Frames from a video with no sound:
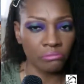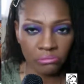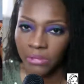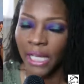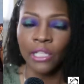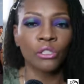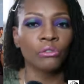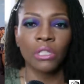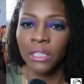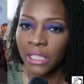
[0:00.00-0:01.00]
thank
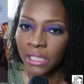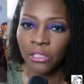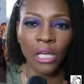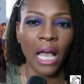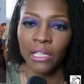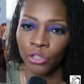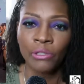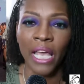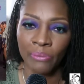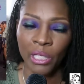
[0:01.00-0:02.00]
you. At least You
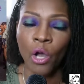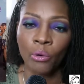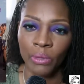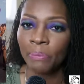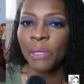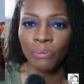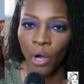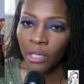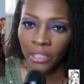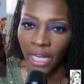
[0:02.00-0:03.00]
gave me hope that people
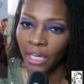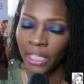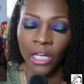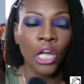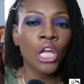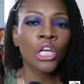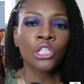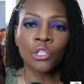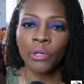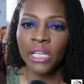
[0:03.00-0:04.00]
are good out here.
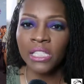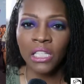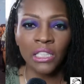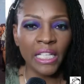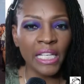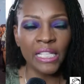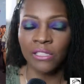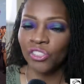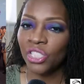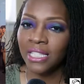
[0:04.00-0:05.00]
So Issa leaves
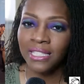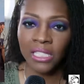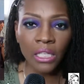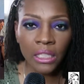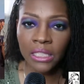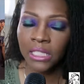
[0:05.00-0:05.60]
and she's still in this